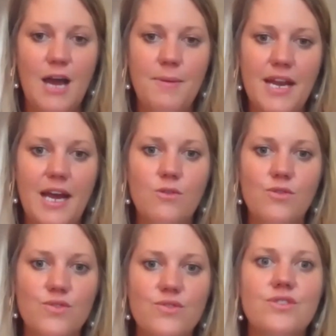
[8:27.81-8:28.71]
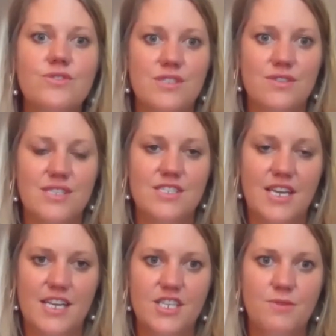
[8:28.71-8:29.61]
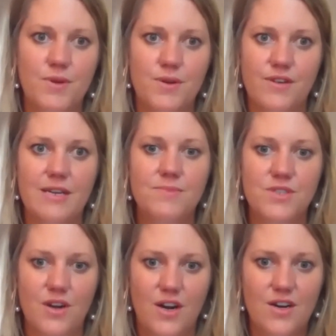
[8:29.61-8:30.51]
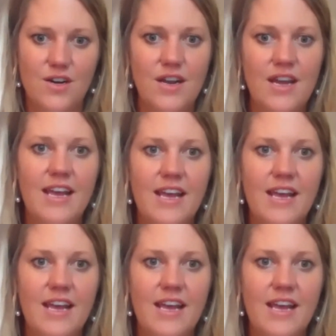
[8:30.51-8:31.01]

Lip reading: about how crucial adult education programs are